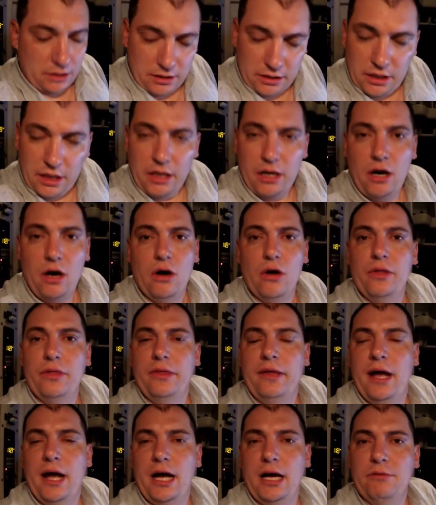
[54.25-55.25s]
get out
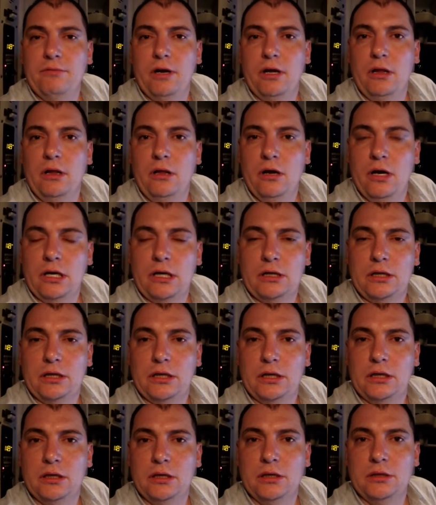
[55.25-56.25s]
and have a look
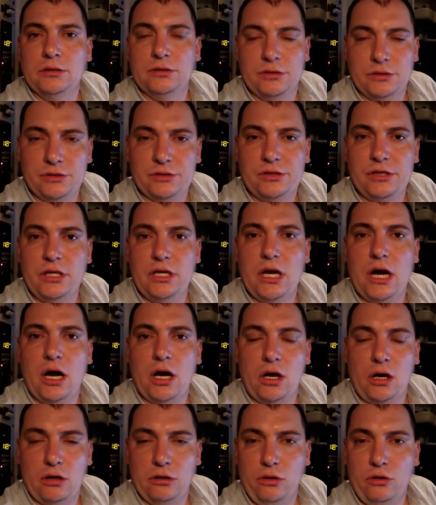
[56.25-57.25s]
to see
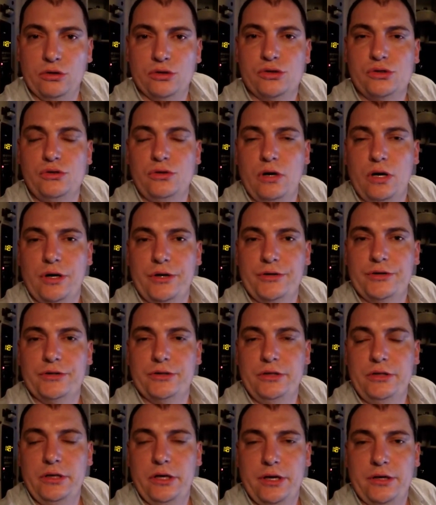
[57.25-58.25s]
how close you are
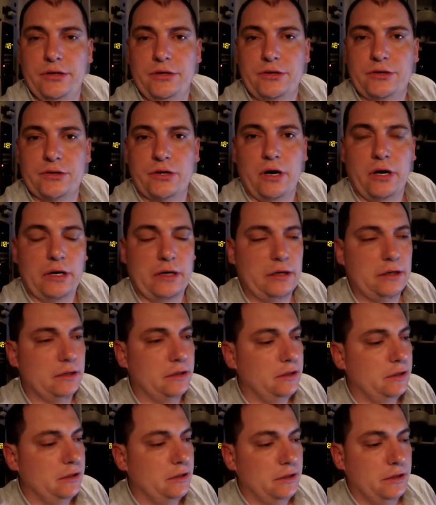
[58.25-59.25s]
to the other truck.
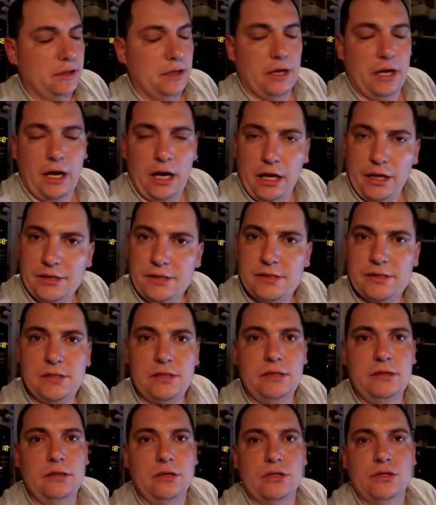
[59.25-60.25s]
I
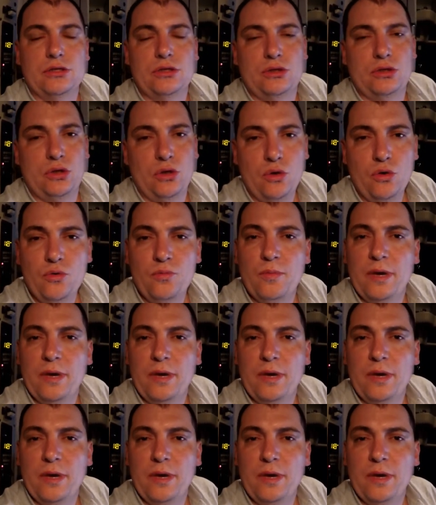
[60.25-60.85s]
see this too